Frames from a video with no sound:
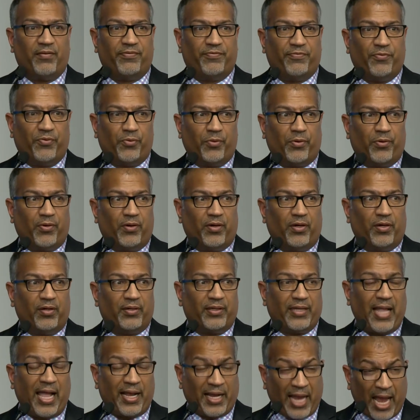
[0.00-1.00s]
for
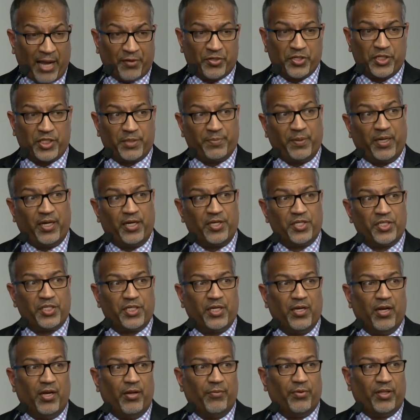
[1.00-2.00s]

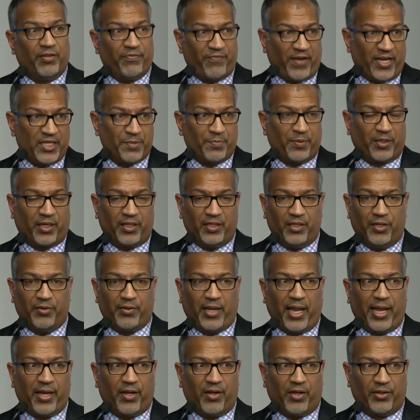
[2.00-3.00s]
counter-speech with Facebook in the
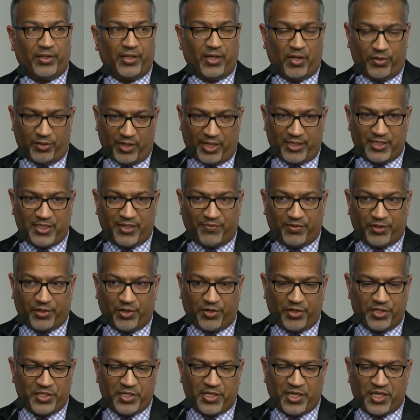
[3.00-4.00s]
UK called the Online Civil
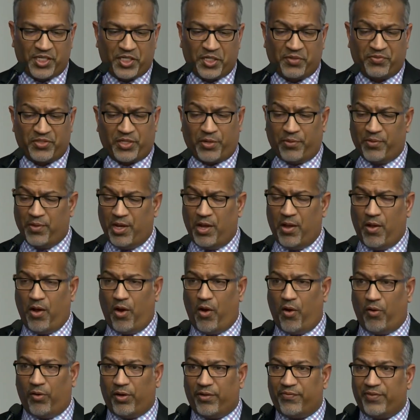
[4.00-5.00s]
Courage Initiative. So
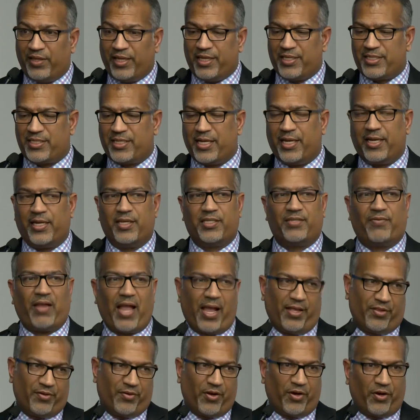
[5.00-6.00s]
all of these things,
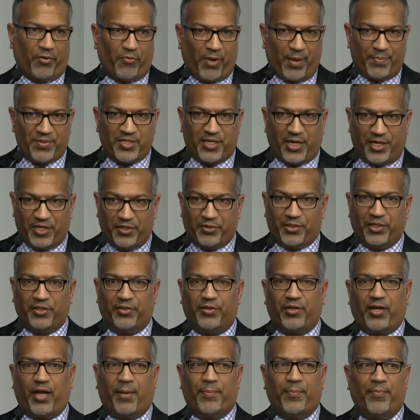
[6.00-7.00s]
they're on our website. You can
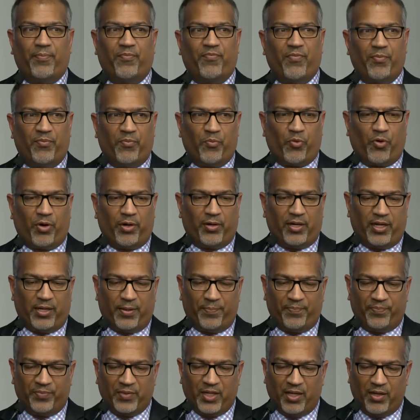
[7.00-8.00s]
look up
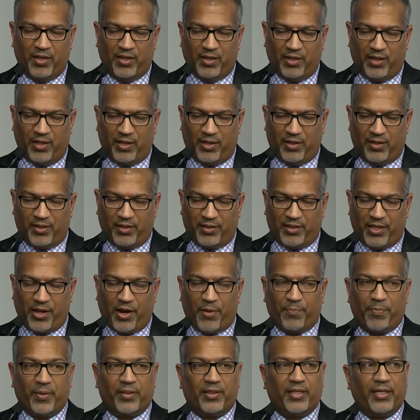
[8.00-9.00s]
more
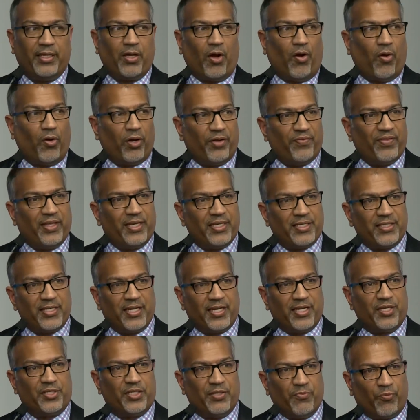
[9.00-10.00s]
there. But all of these
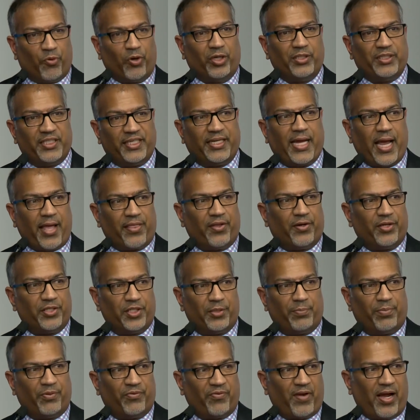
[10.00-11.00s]
things work together
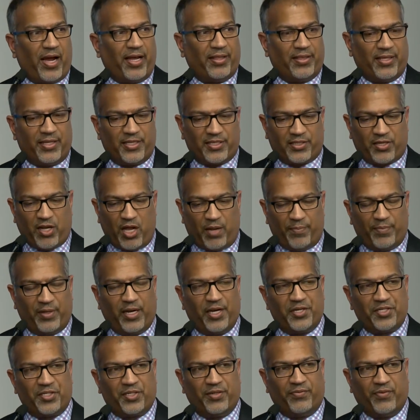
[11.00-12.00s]
to provide this
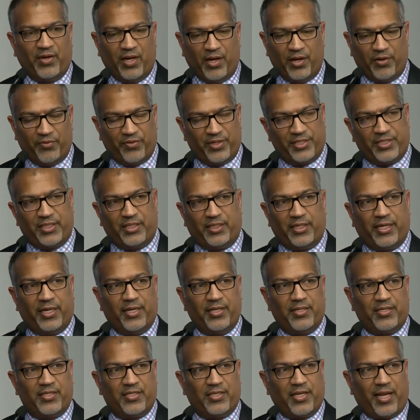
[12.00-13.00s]
combination of
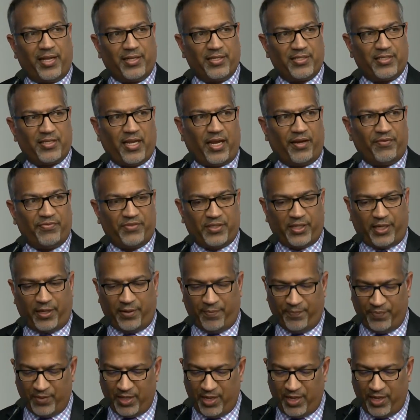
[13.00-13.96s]
resilience and safety